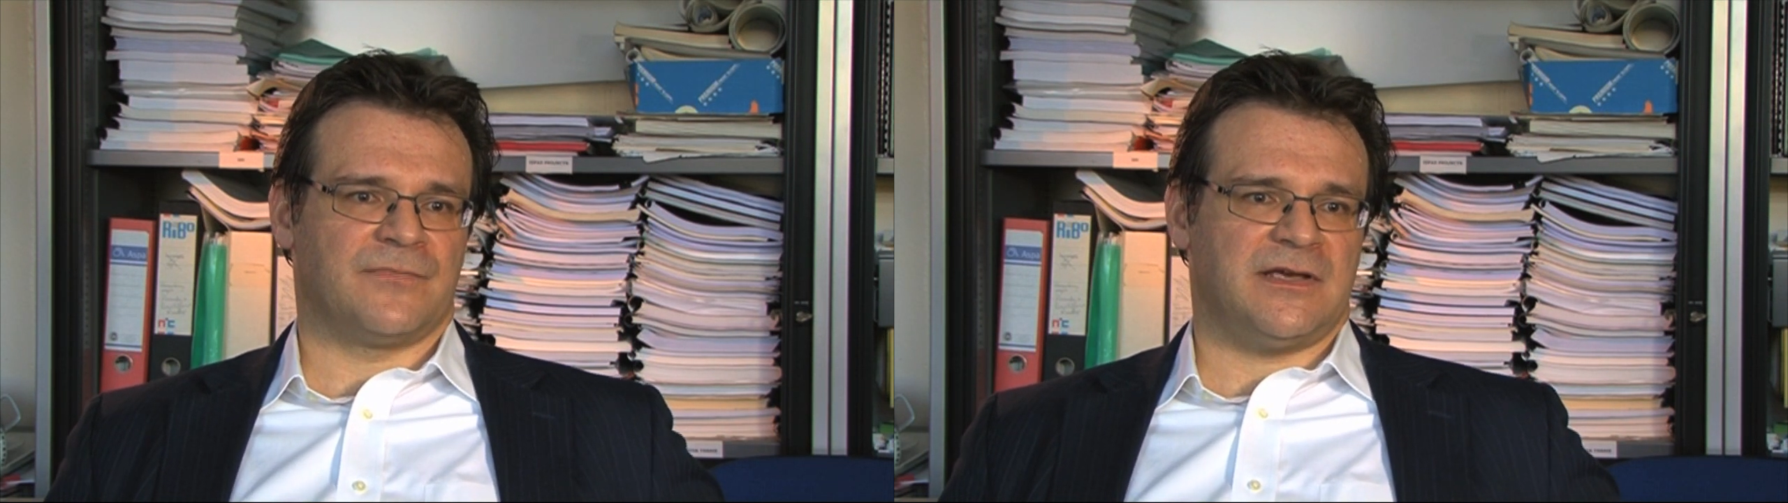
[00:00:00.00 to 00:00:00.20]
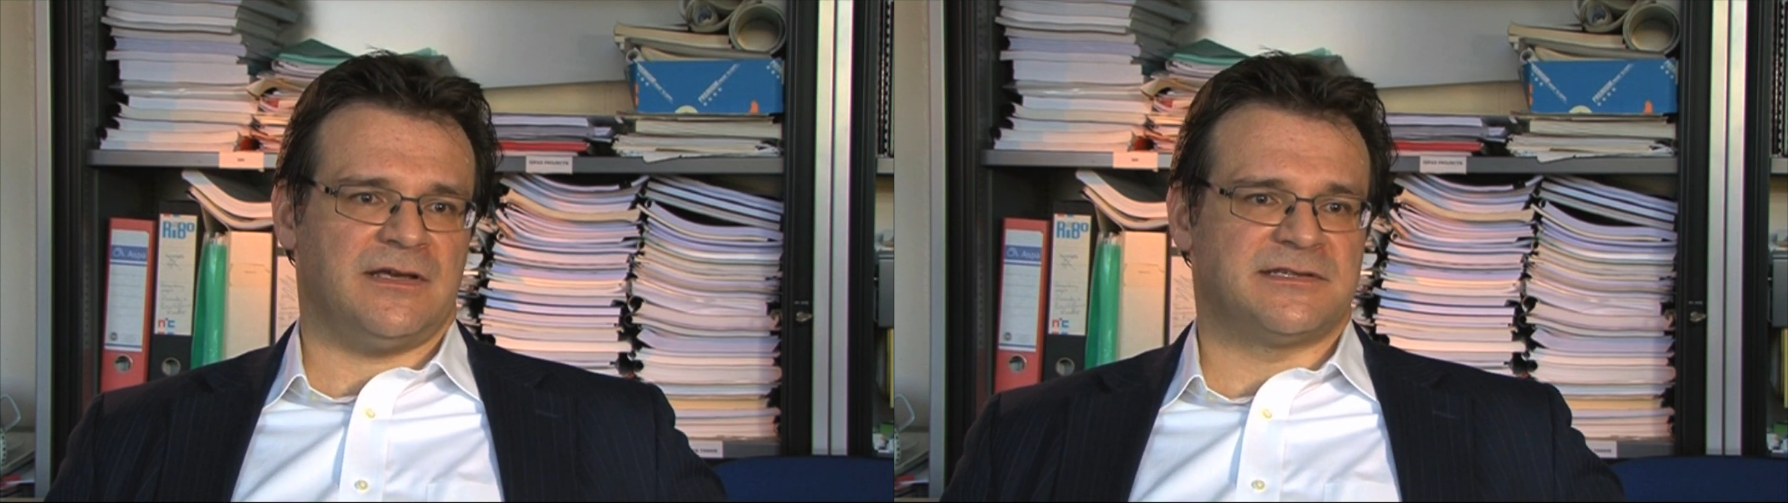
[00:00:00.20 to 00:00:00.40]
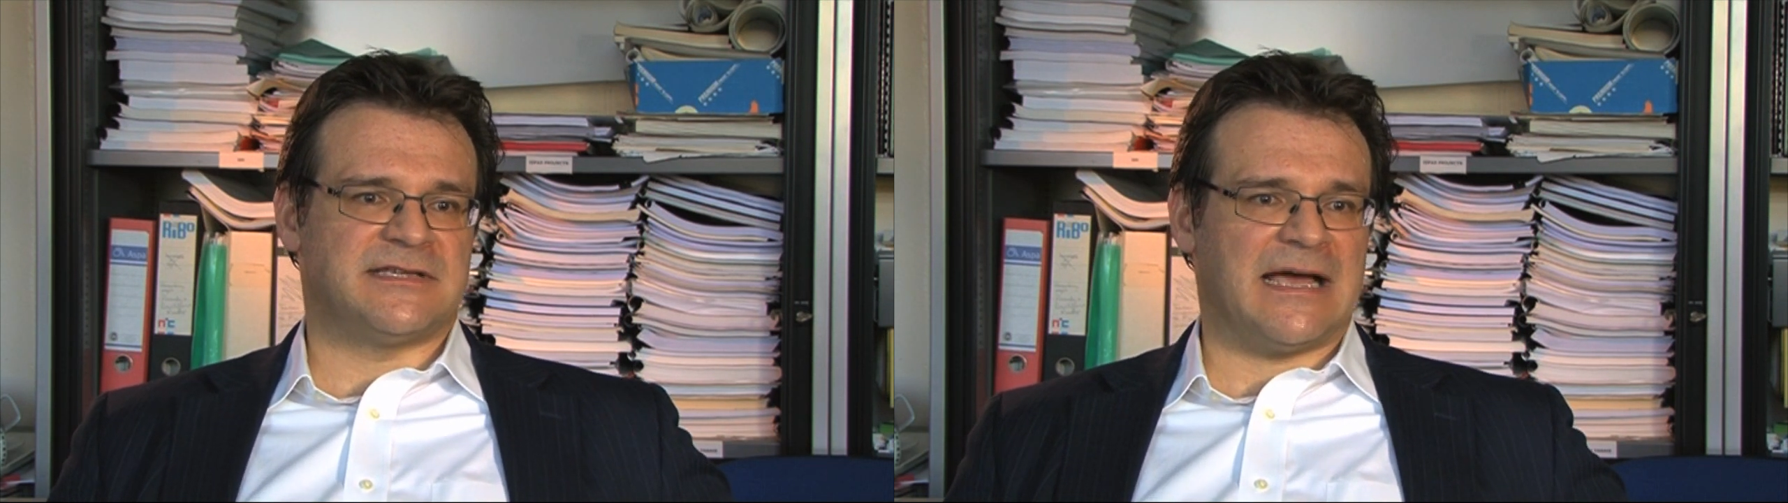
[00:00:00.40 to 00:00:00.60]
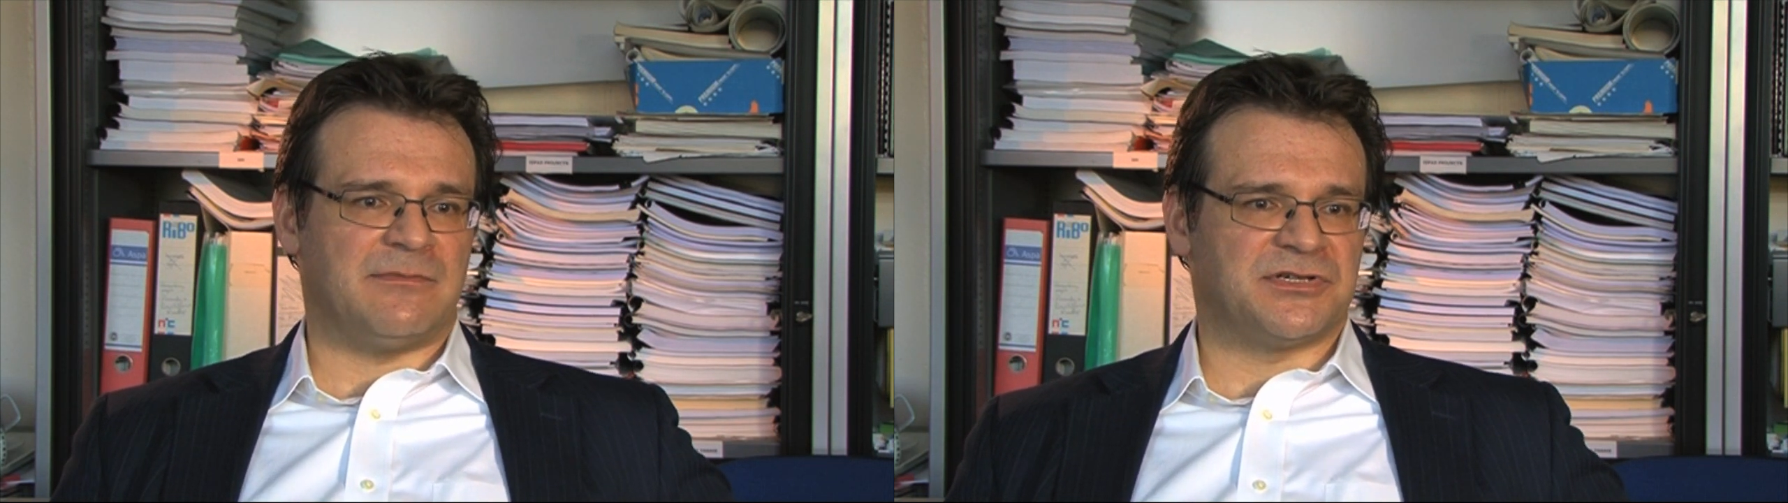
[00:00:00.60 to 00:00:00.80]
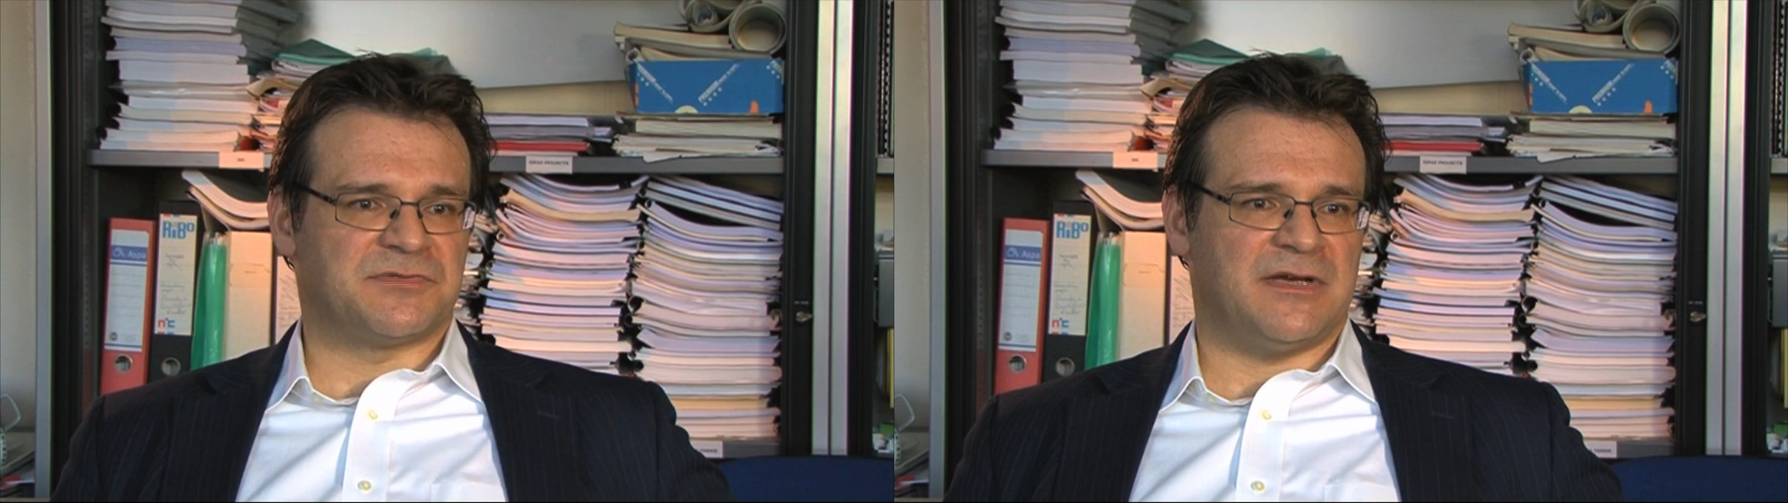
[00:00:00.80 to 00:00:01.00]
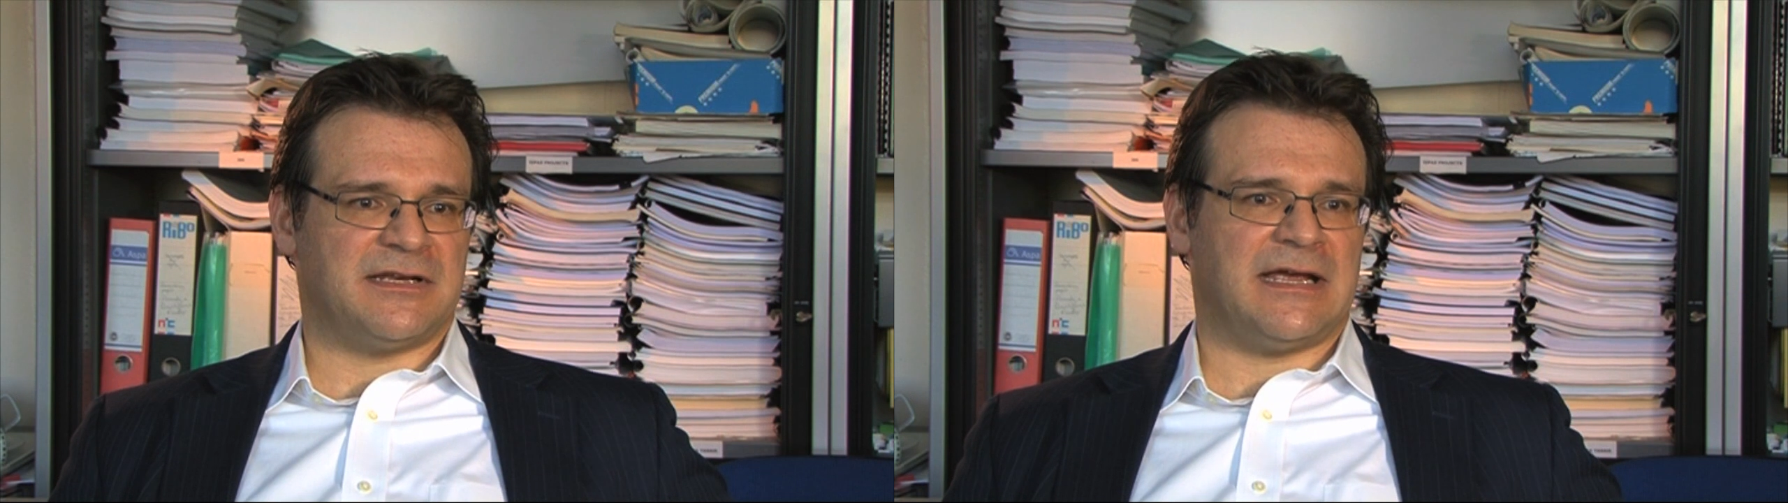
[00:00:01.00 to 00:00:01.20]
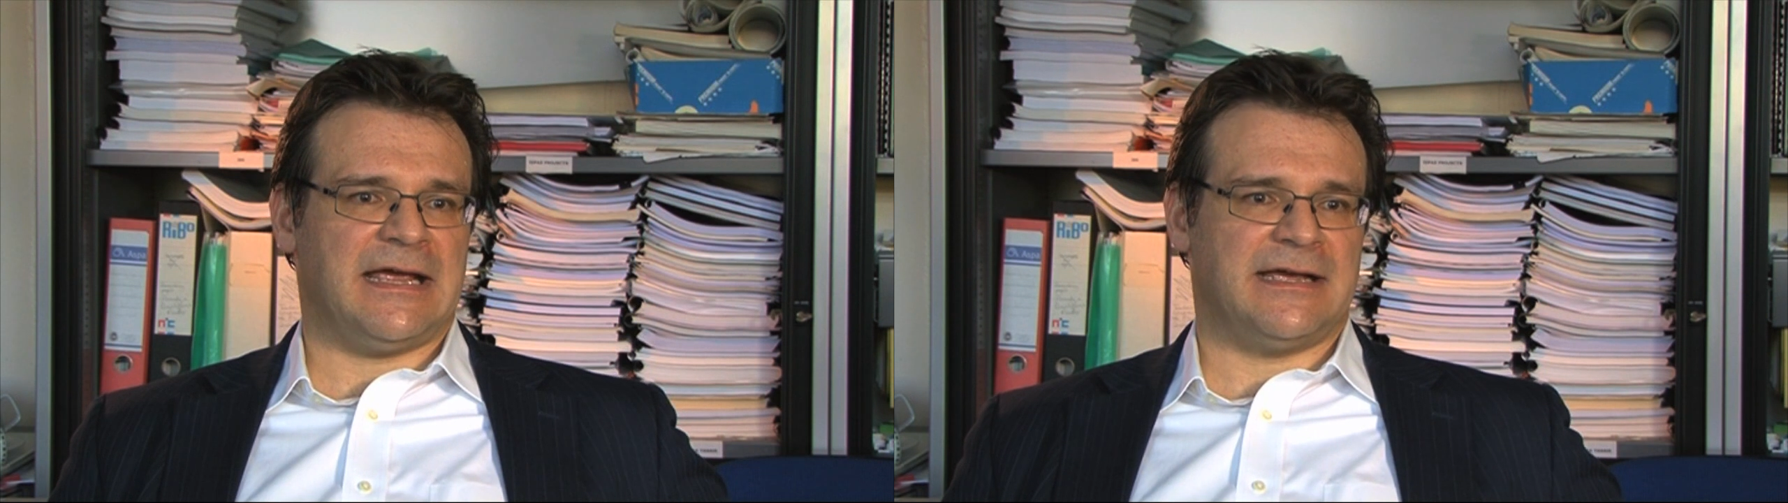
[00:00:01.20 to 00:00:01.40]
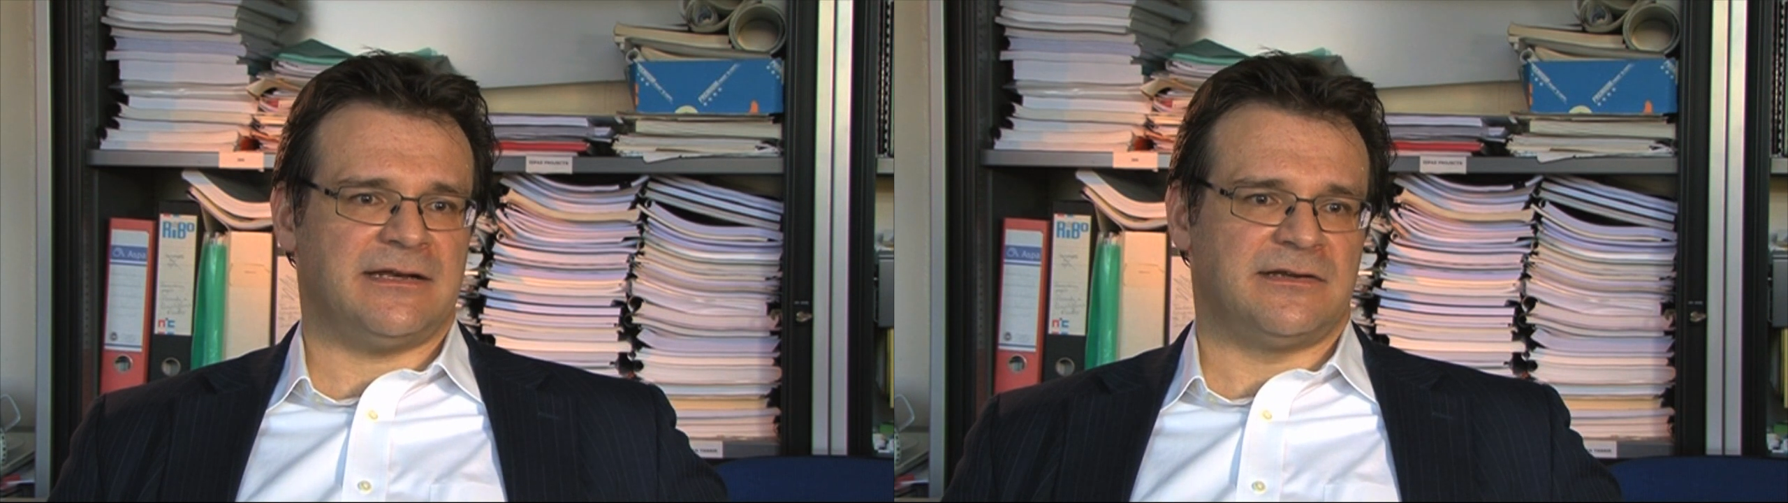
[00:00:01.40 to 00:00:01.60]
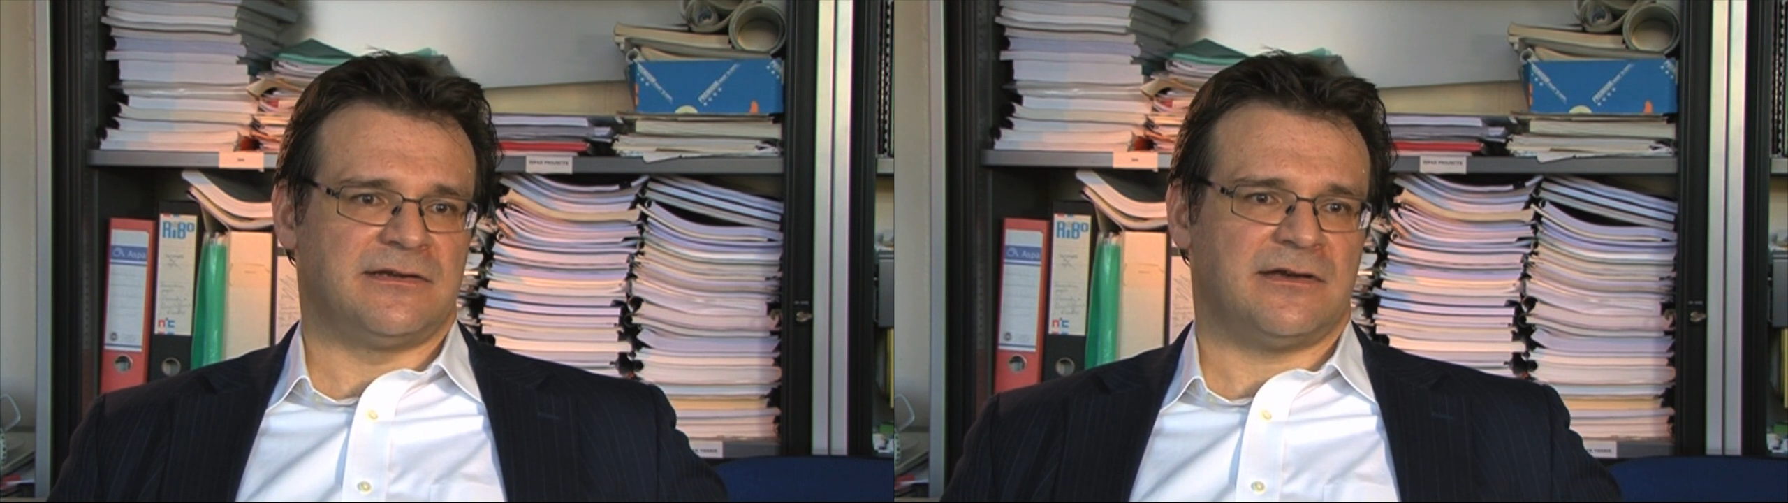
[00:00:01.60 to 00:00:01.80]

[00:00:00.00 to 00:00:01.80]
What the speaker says: establishment and